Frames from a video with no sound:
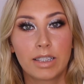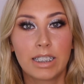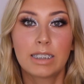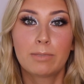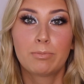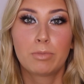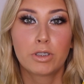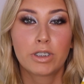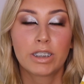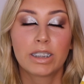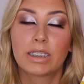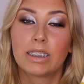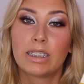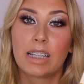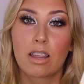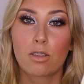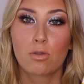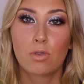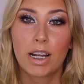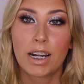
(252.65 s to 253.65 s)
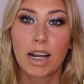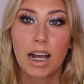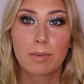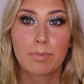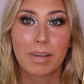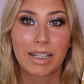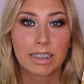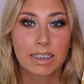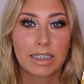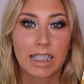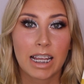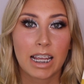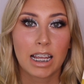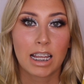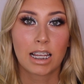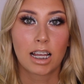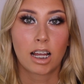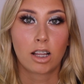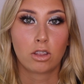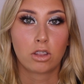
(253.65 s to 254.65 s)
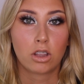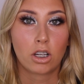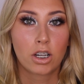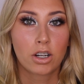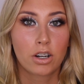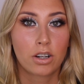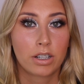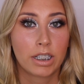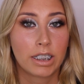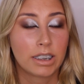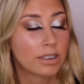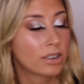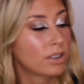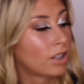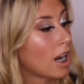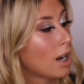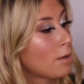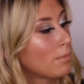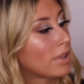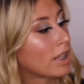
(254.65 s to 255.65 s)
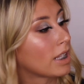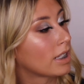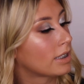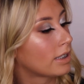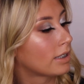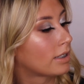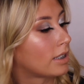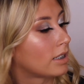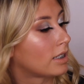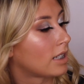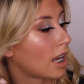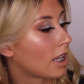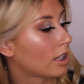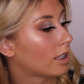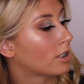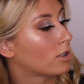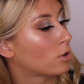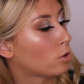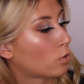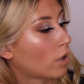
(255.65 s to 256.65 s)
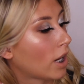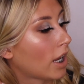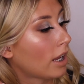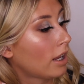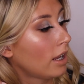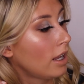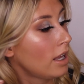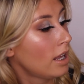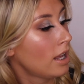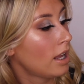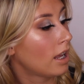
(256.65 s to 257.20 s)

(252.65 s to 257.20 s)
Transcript: This book is another one I've been seeing a lot on Instagram, and this is The Daily Stoic.